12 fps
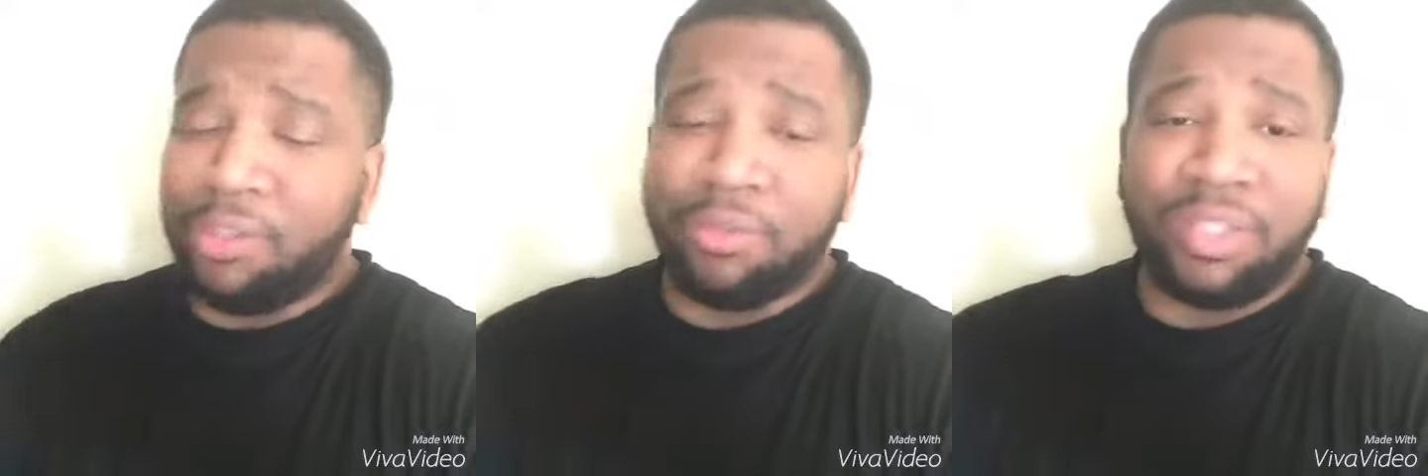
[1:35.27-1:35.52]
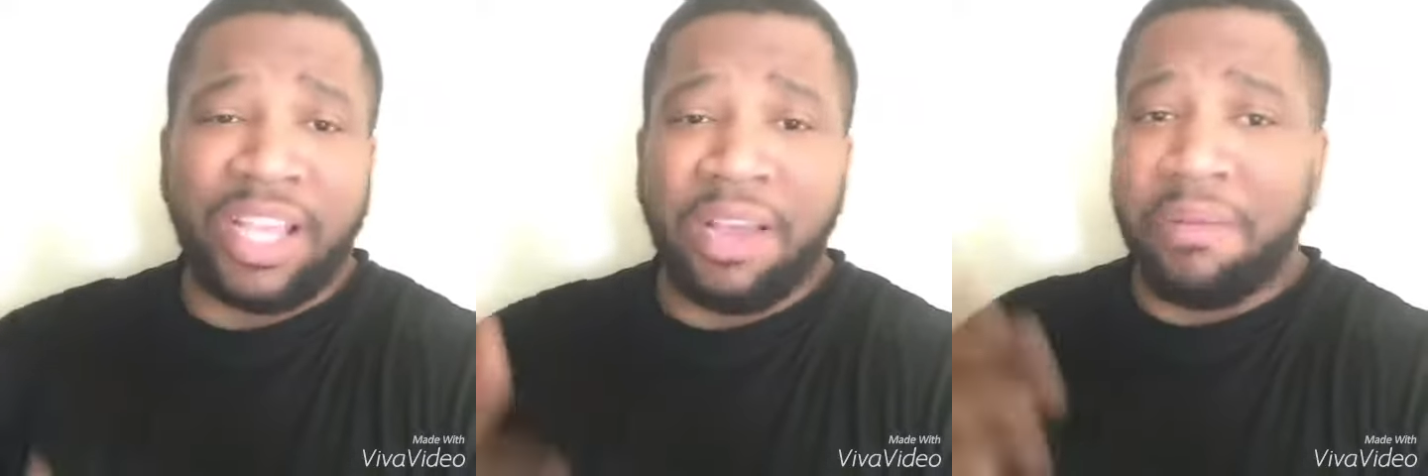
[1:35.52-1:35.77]

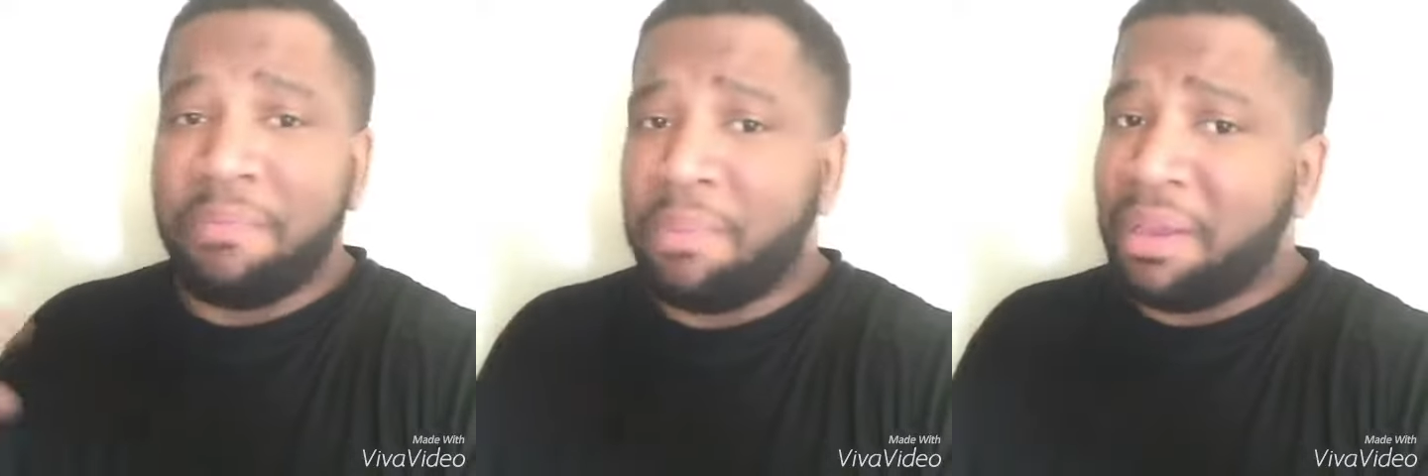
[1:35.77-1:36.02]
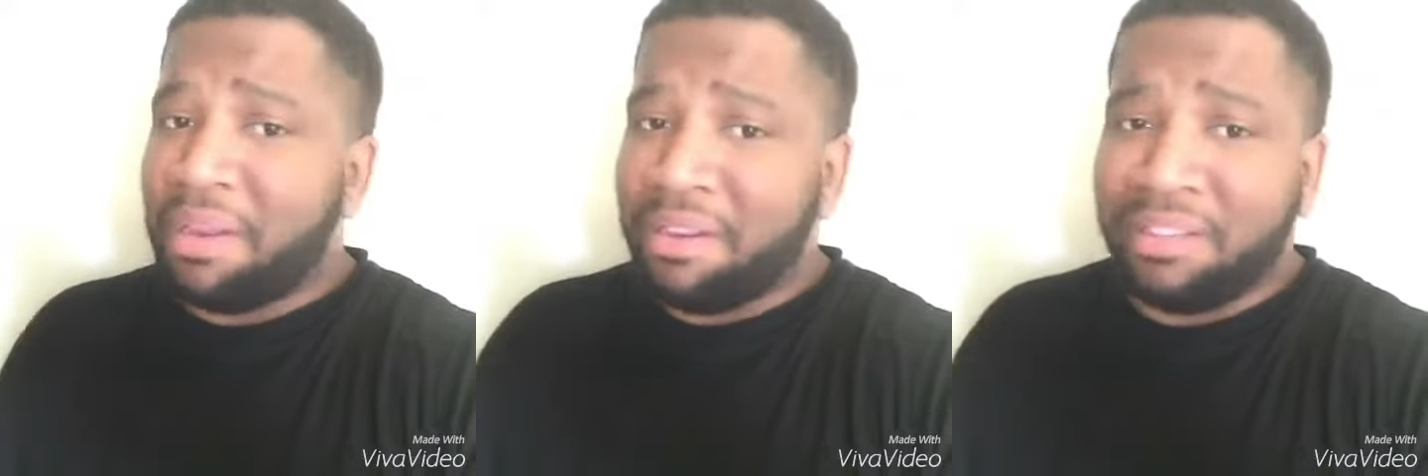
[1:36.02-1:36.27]
She gonna
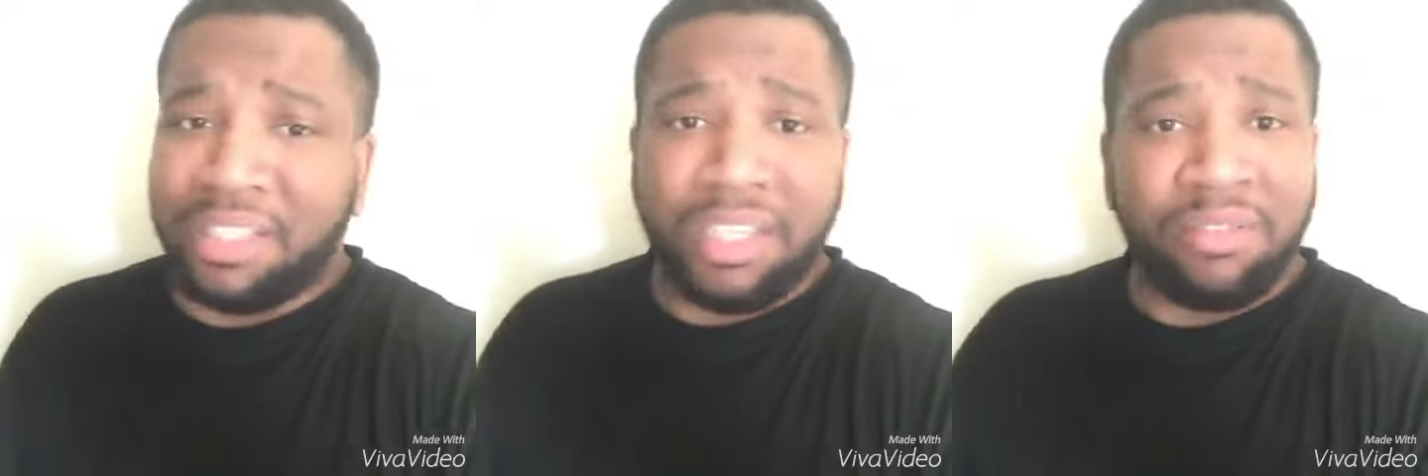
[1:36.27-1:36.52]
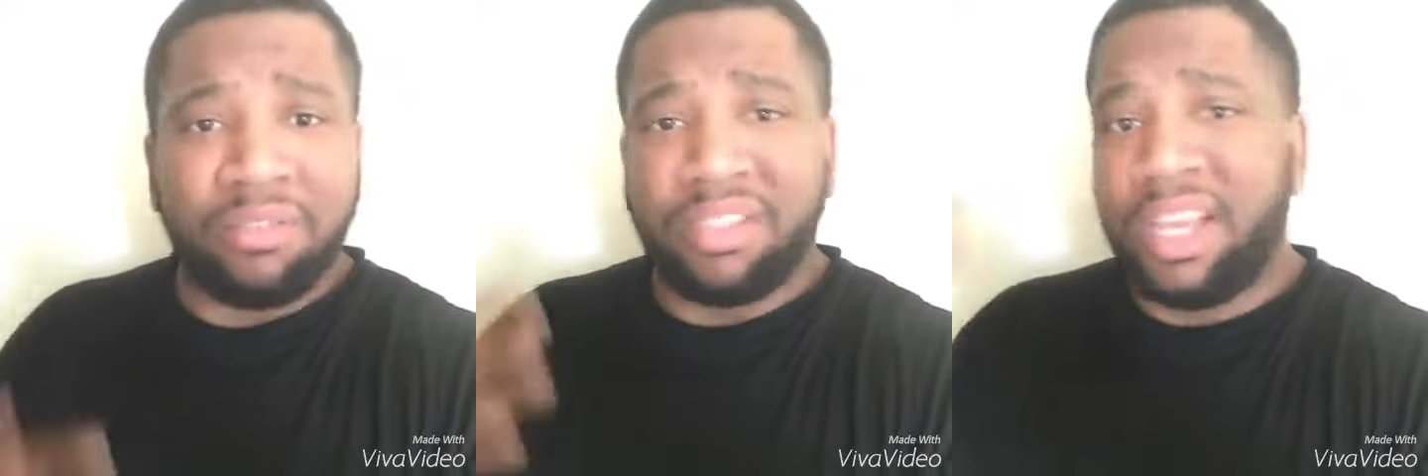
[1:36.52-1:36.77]
sound bitter,
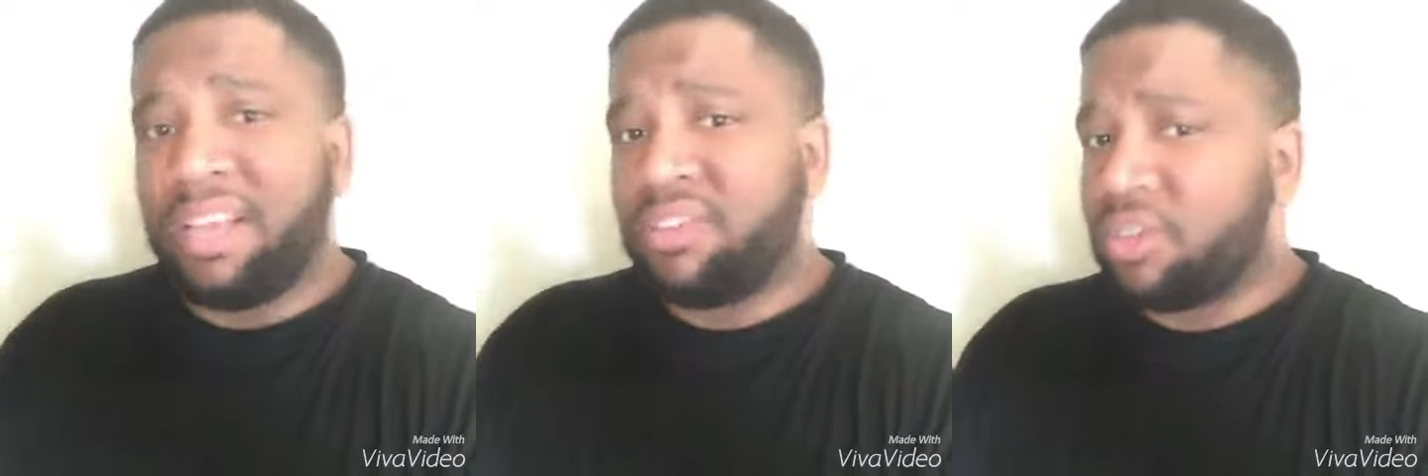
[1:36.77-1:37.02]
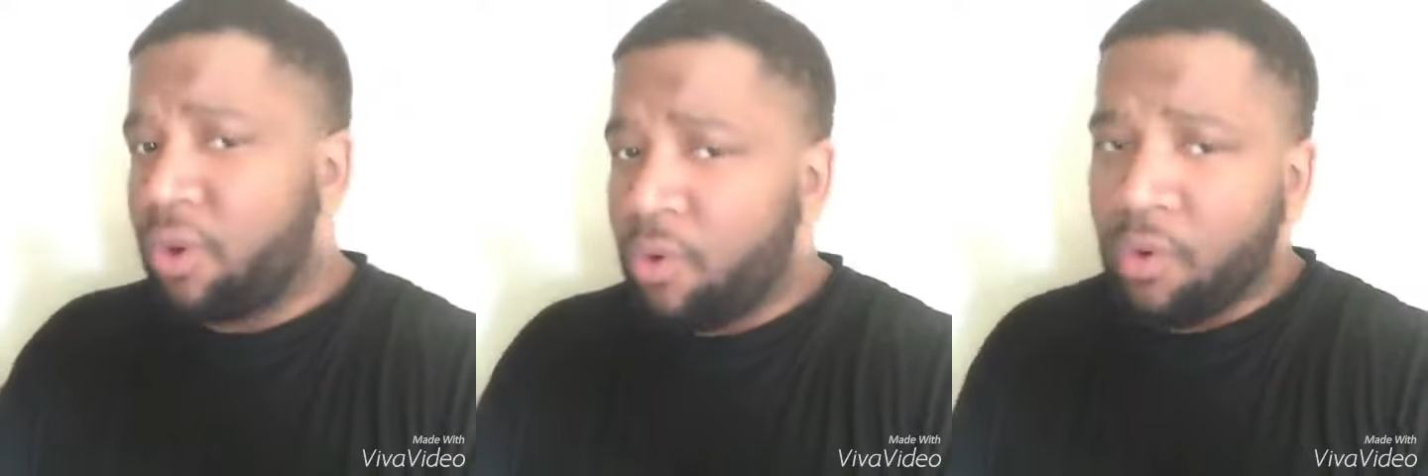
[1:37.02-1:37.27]
she gonna
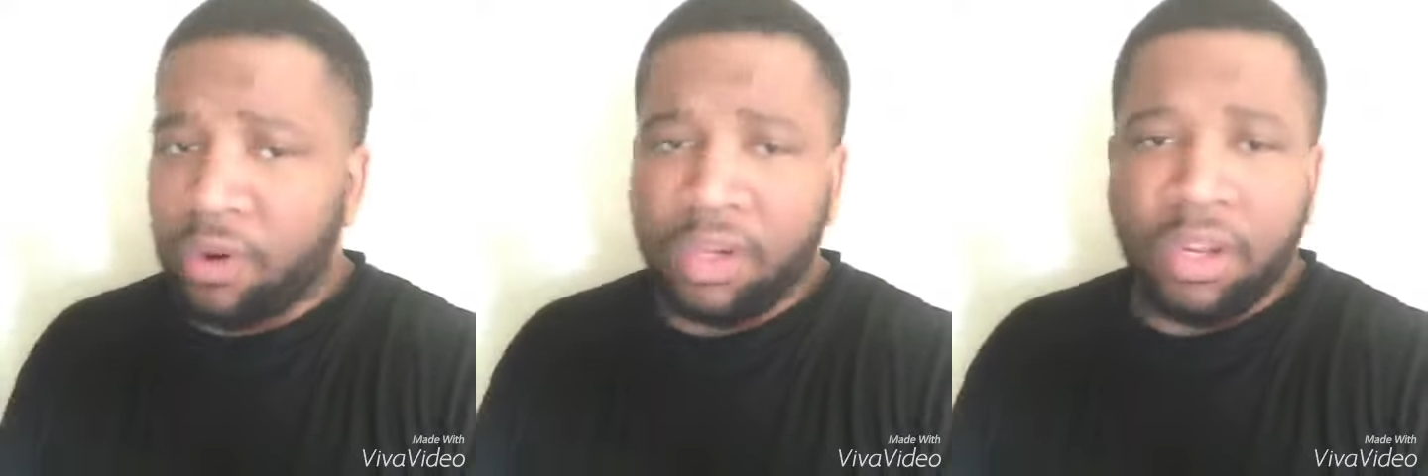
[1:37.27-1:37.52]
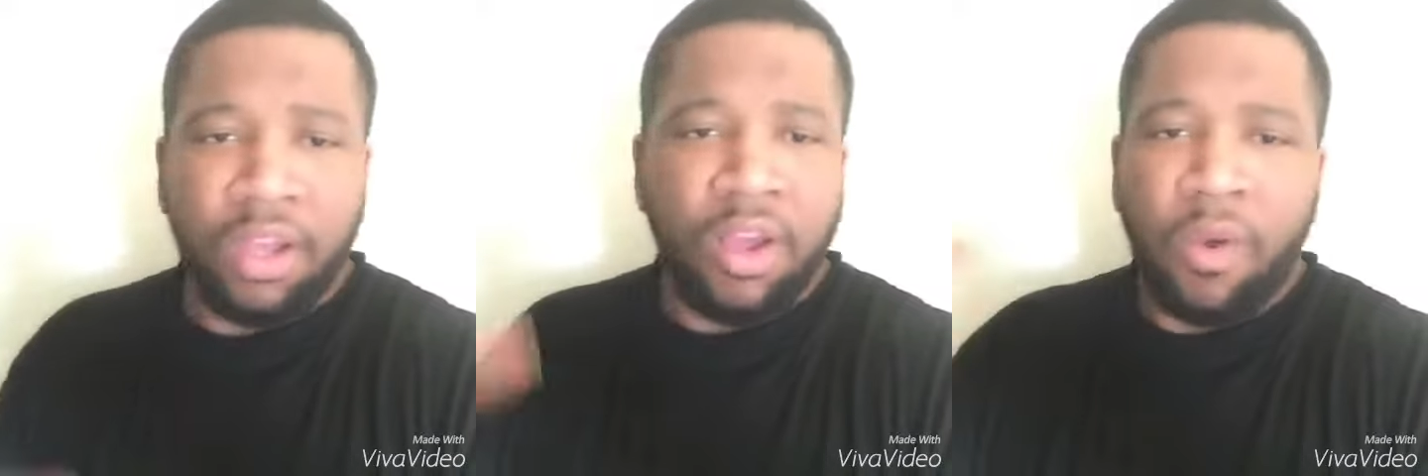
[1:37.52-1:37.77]
sound
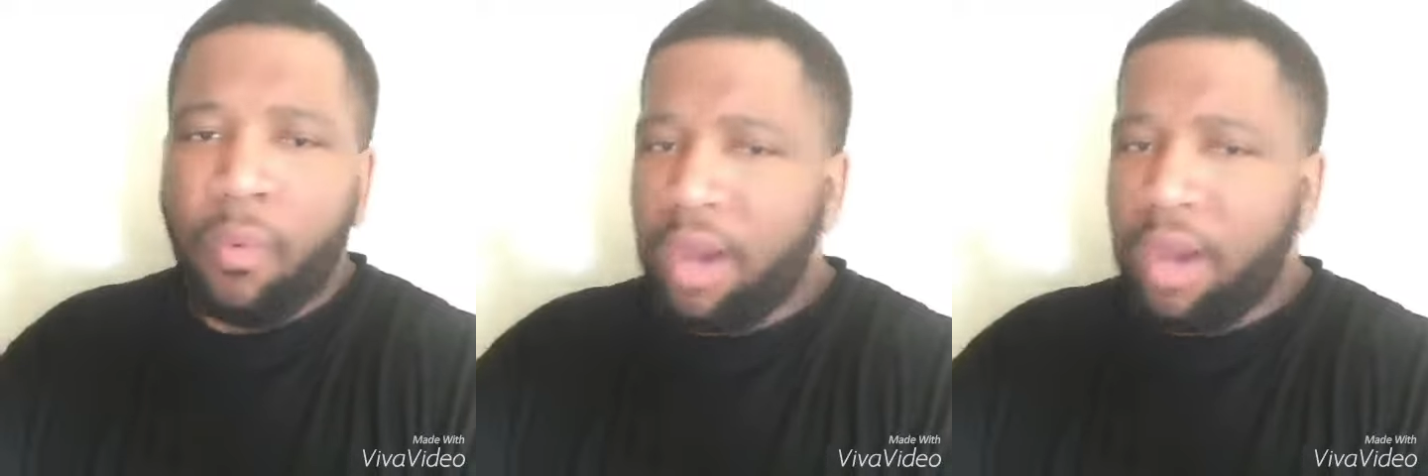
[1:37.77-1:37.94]
scorned,